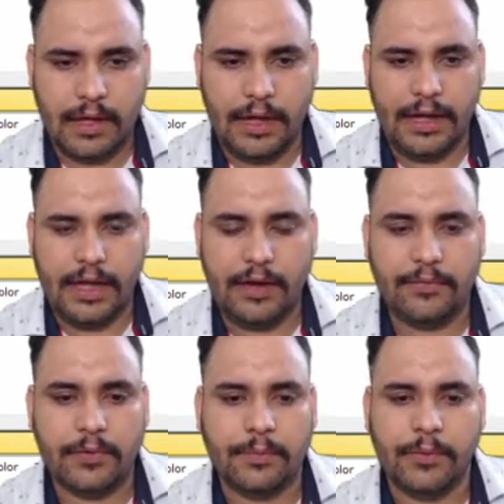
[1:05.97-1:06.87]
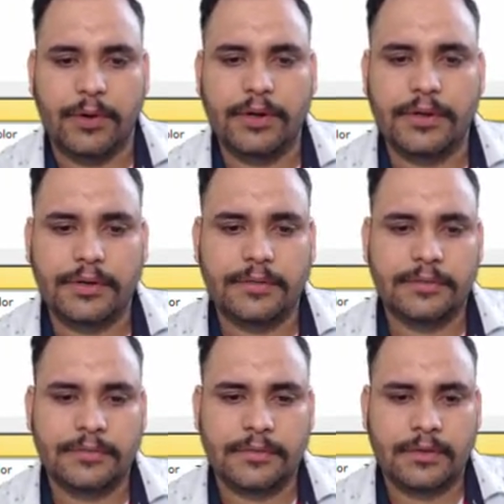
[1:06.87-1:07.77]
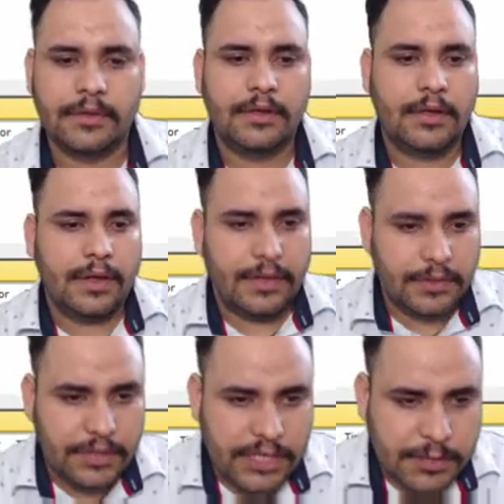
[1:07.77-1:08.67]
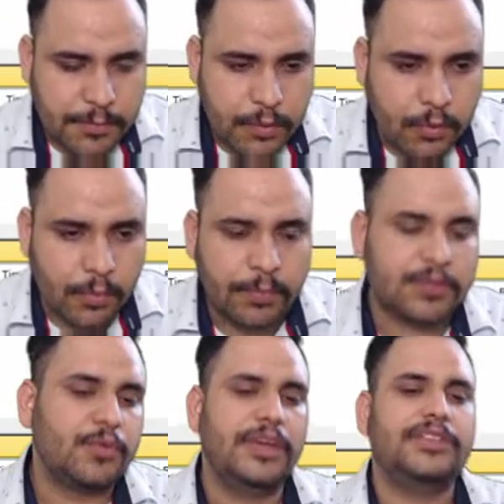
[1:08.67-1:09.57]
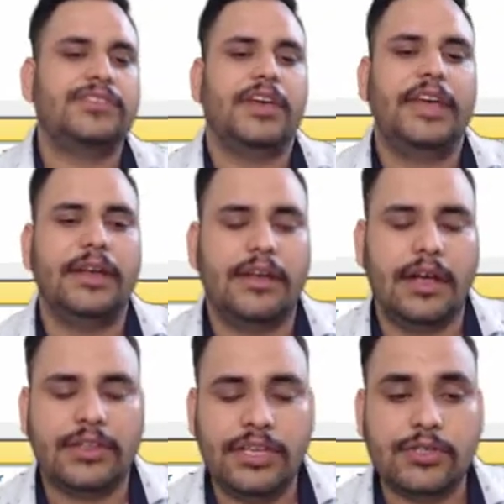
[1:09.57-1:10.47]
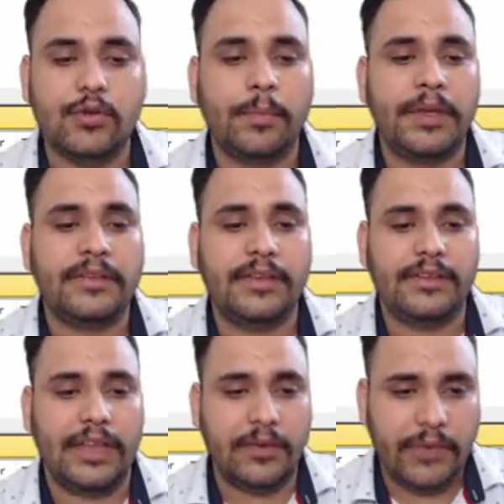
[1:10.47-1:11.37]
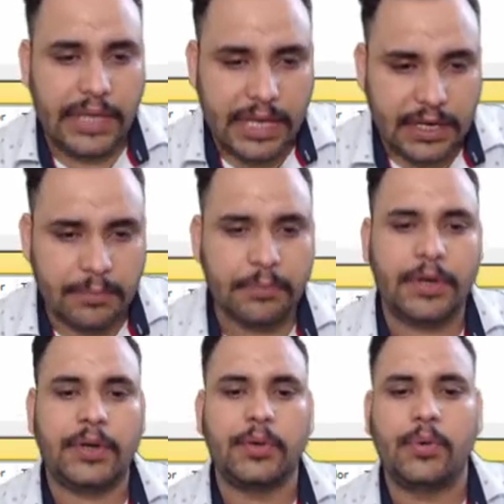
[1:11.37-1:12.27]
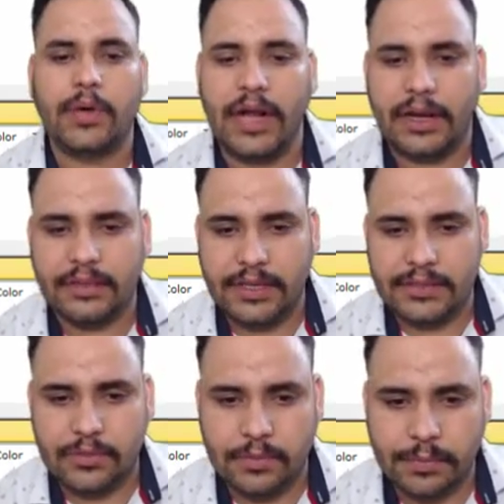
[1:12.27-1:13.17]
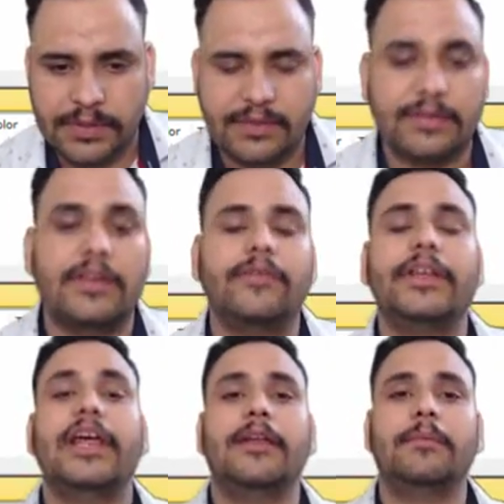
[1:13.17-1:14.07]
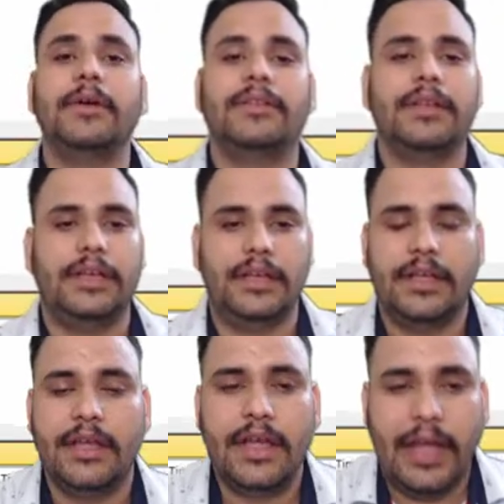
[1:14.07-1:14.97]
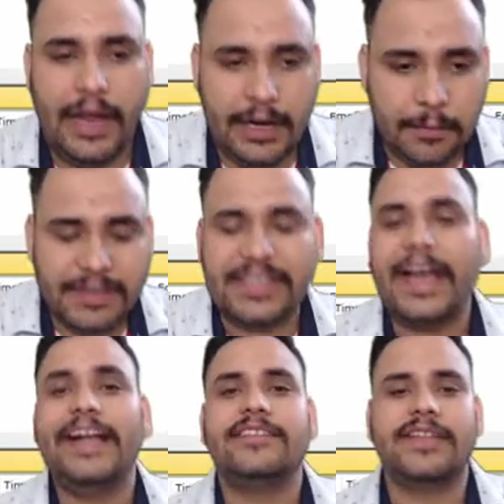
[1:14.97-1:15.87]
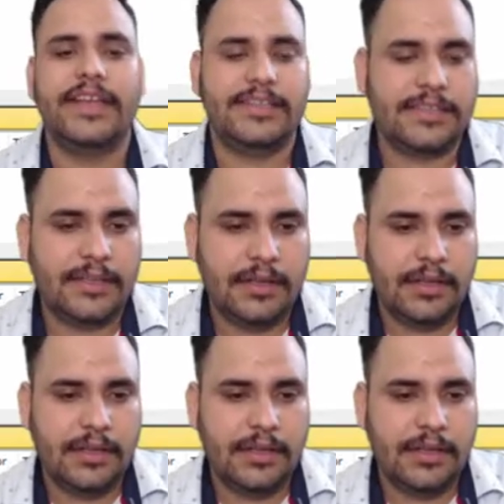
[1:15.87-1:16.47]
I have to put these two PCs in VLAN number 2 and these two PCs in VLAN number 3. And besides this,